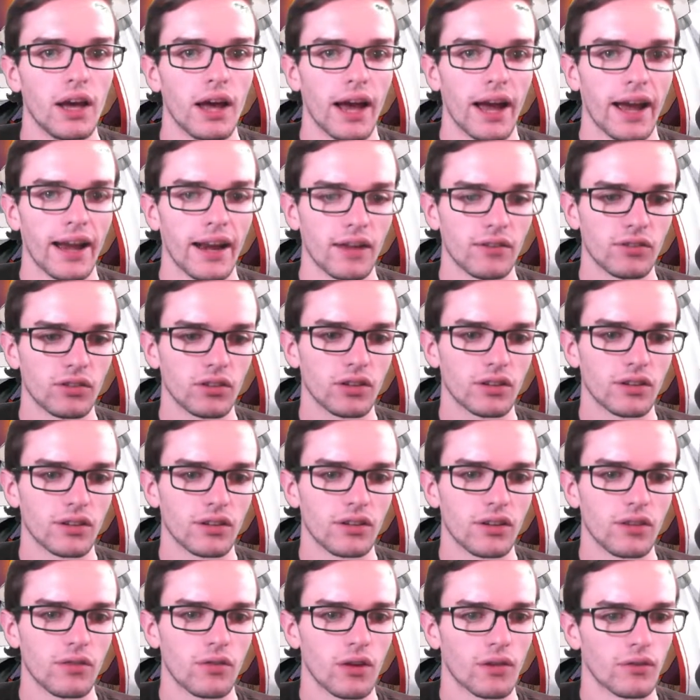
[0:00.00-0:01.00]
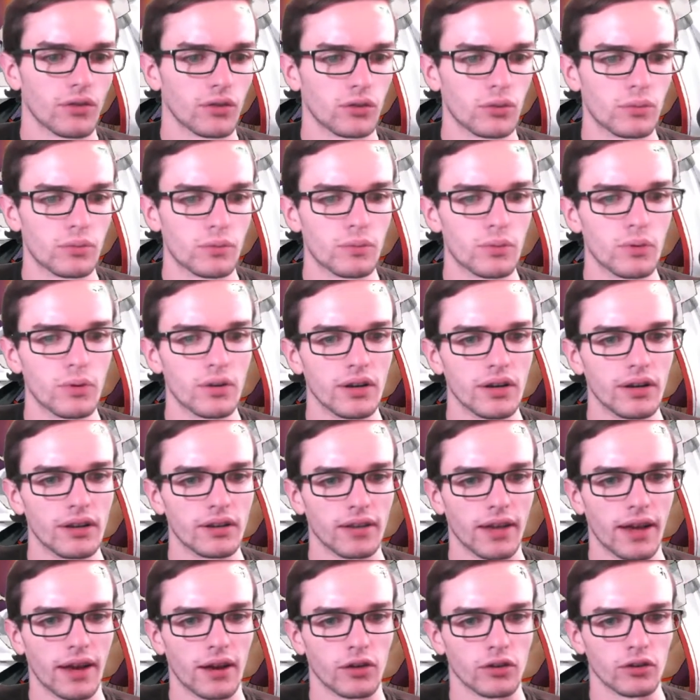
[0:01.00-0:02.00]
I'd have to look to see if you have a super boon in
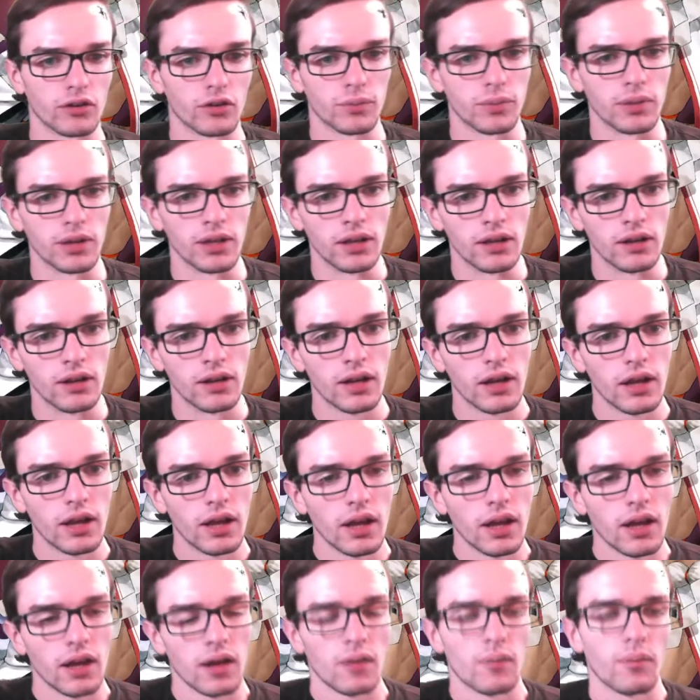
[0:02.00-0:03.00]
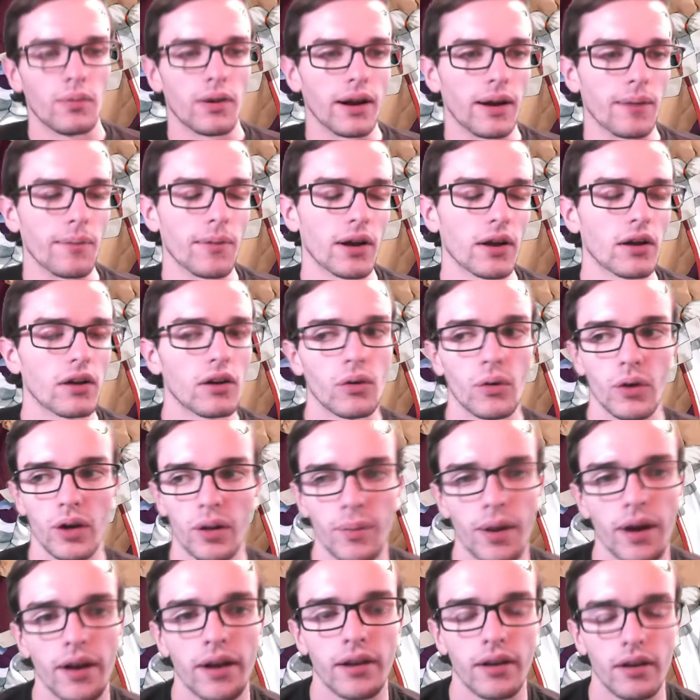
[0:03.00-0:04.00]
attack or speed, but I'm not going to worry
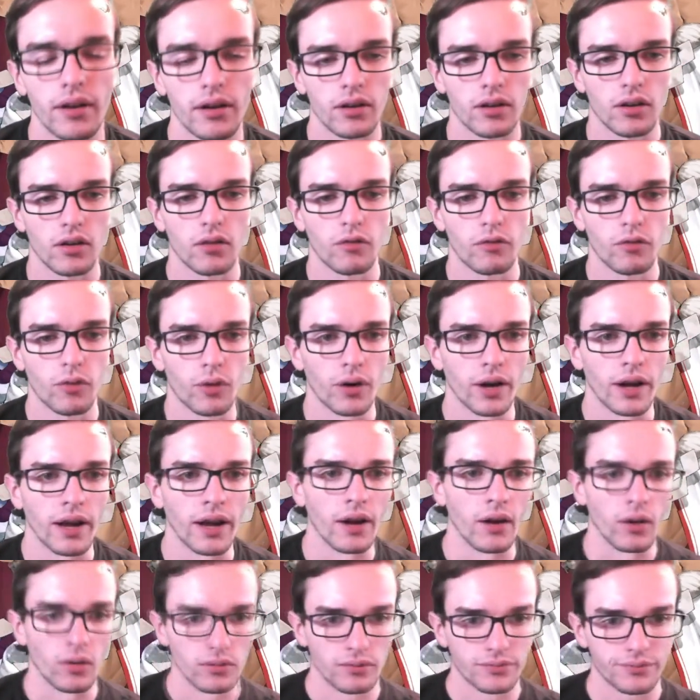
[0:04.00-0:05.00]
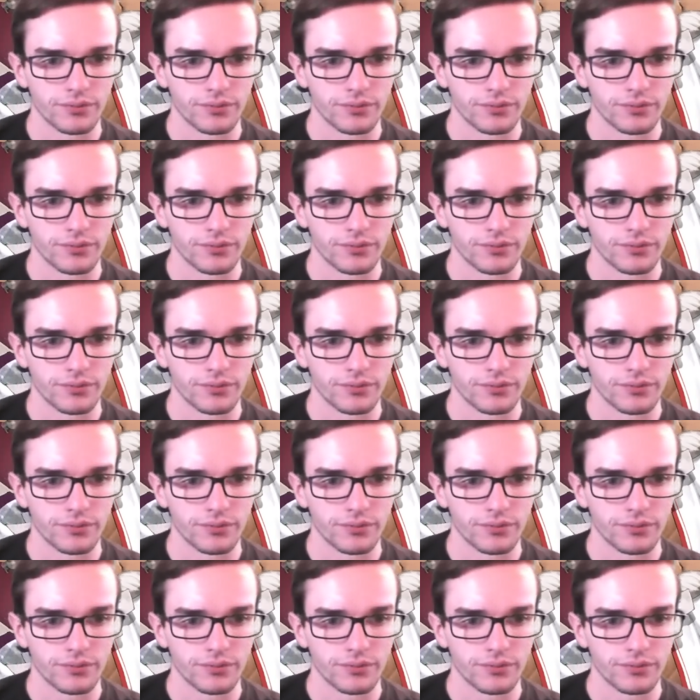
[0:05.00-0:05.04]
about it for now.